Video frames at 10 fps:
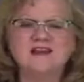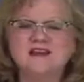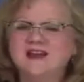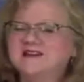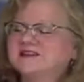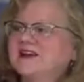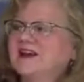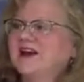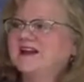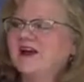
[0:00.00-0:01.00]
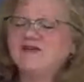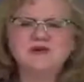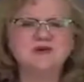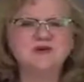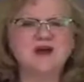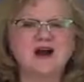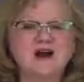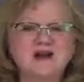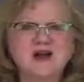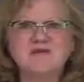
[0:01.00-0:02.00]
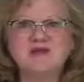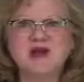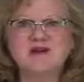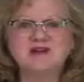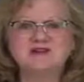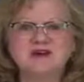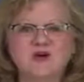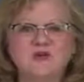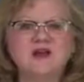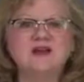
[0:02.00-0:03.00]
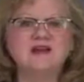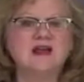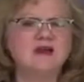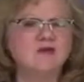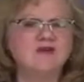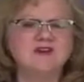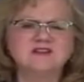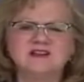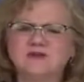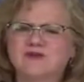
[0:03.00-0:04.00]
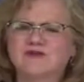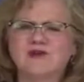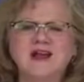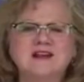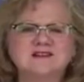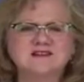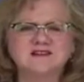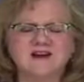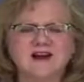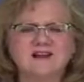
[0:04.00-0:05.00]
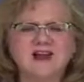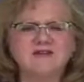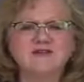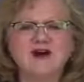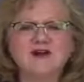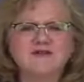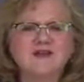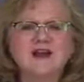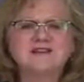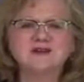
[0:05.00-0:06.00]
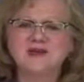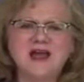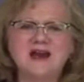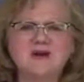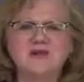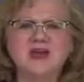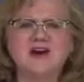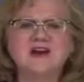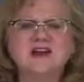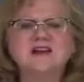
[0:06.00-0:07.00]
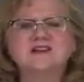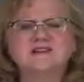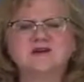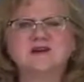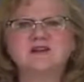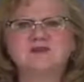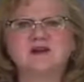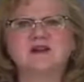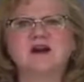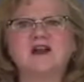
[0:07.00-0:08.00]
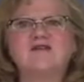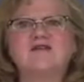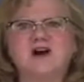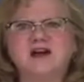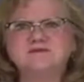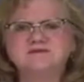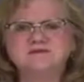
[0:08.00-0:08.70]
Ken's nephew got married, so we visited with friends, lifelong friends that we had up there. So it's been a lot of fun.